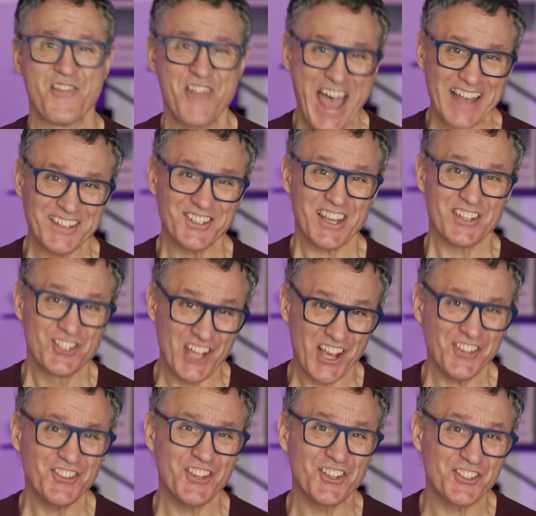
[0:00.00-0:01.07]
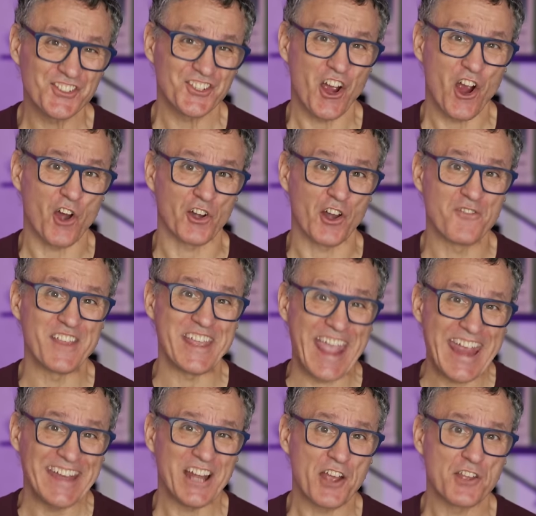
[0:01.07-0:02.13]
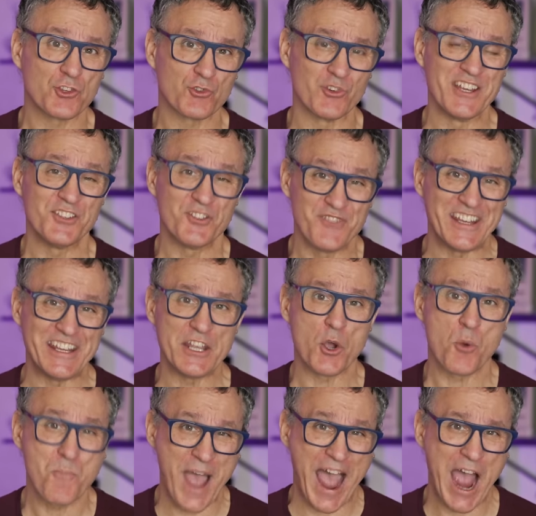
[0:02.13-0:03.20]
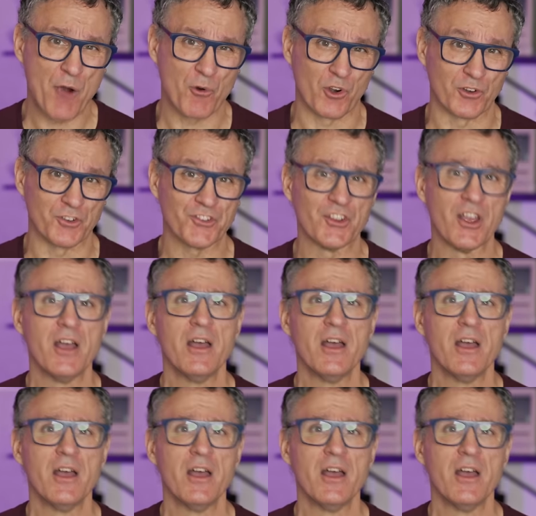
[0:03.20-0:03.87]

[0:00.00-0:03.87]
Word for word: that's just the start of the A9 III's video powers.